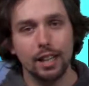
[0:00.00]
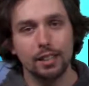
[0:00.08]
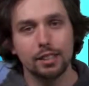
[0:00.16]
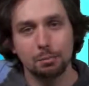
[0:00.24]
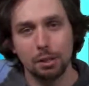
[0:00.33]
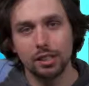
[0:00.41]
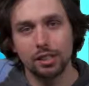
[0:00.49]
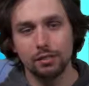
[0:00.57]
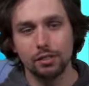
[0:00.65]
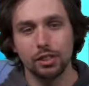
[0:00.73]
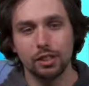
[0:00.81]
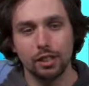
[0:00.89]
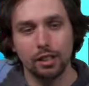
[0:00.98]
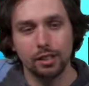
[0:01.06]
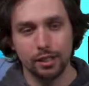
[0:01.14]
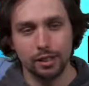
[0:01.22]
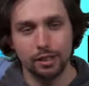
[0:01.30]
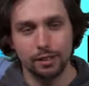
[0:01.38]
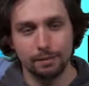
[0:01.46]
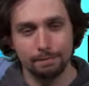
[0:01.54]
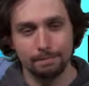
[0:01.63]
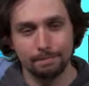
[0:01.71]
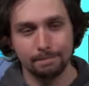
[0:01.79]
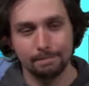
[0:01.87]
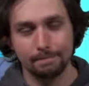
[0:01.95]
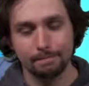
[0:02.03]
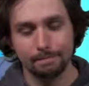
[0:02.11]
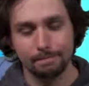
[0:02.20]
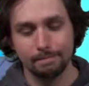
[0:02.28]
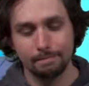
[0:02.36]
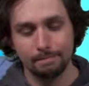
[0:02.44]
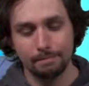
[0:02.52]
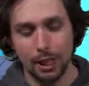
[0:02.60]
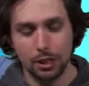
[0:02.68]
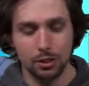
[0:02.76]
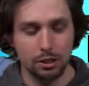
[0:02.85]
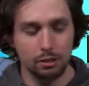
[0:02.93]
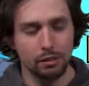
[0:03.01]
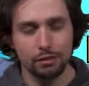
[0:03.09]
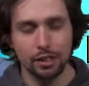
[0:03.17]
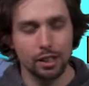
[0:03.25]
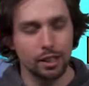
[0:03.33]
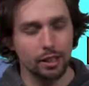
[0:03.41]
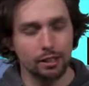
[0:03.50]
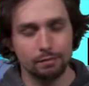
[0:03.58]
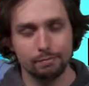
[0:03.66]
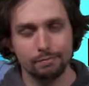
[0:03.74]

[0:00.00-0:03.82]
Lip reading: Yeah, especially if you're Star Citizen. Goes to a different year.